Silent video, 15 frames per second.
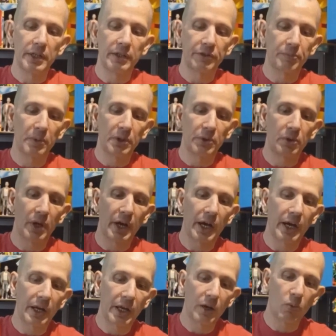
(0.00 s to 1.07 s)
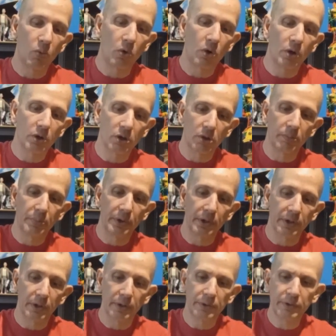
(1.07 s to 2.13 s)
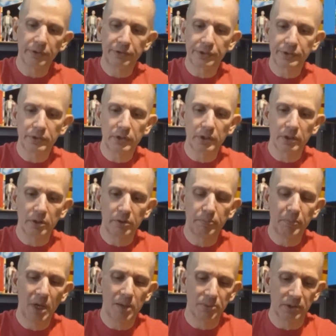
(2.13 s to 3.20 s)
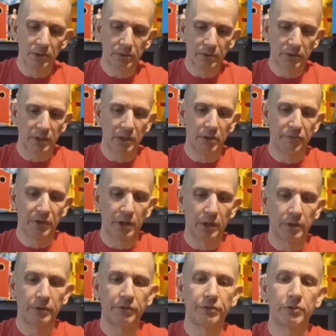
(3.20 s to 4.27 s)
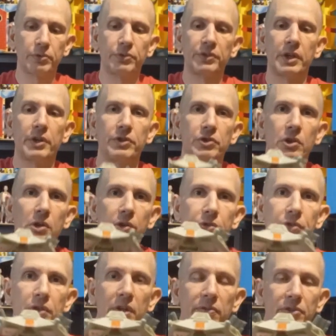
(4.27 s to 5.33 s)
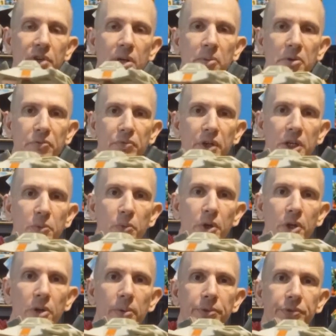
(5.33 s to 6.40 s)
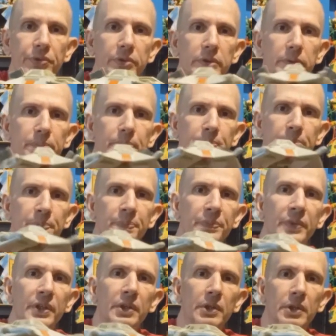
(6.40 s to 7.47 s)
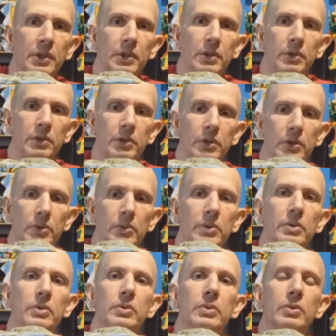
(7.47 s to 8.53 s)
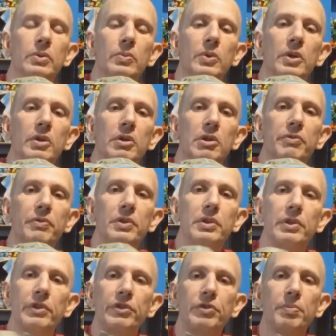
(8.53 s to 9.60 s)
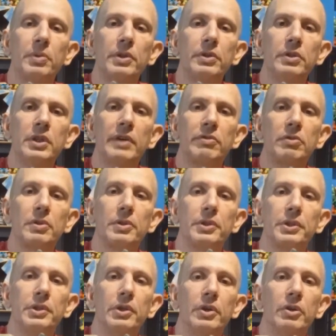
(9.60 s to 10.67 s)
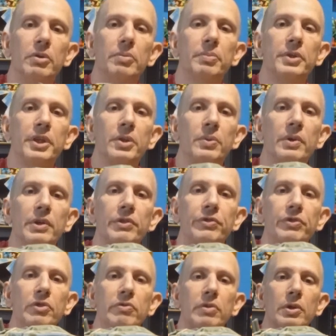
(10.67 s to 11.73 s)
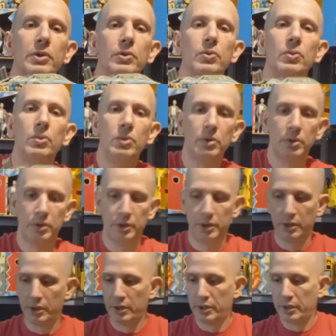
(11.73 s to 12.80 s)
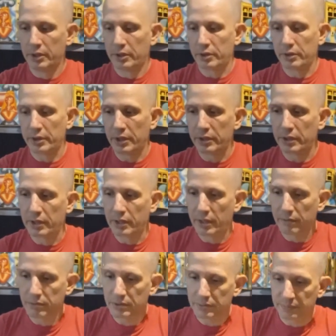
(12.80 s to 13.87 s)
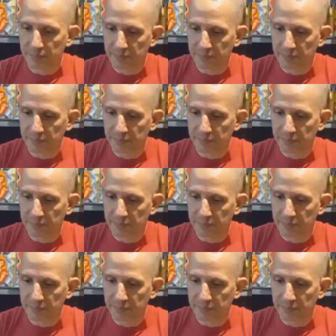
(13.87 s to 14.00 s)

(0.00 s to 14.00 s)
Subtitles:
That's my little AT-AT walker, but this, you know, maybe. Again, found it in South Jersey, and every time I find one I always think, you know, wonder if it is, but you never really know. But anyway, still very cool. Glad to have it.